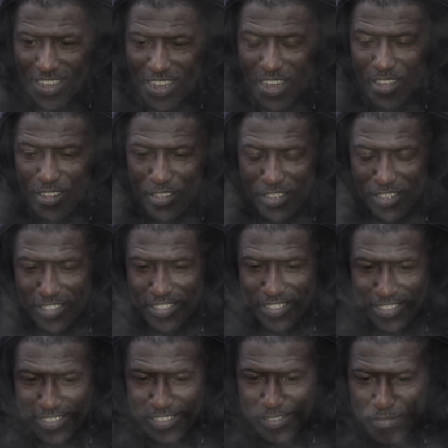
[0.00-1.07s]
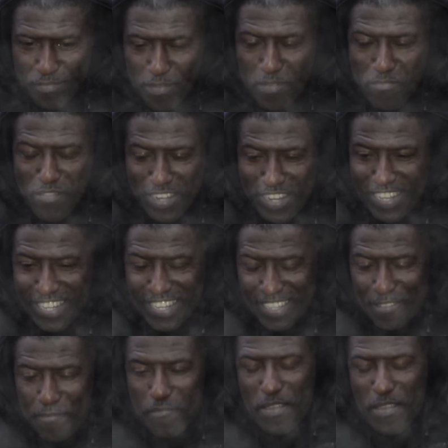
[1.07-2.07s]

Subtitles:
RDOT, my brother, innit?